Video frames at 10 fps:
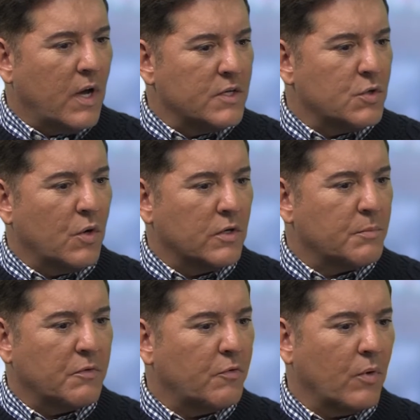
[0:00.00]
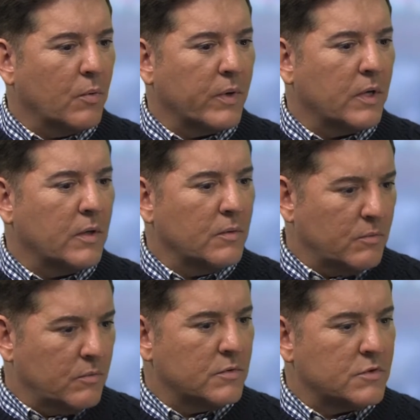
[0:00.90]
I talked before we
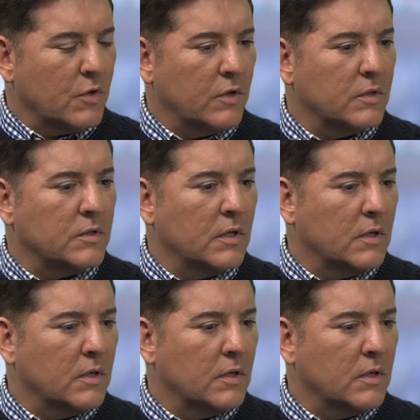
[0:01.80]
started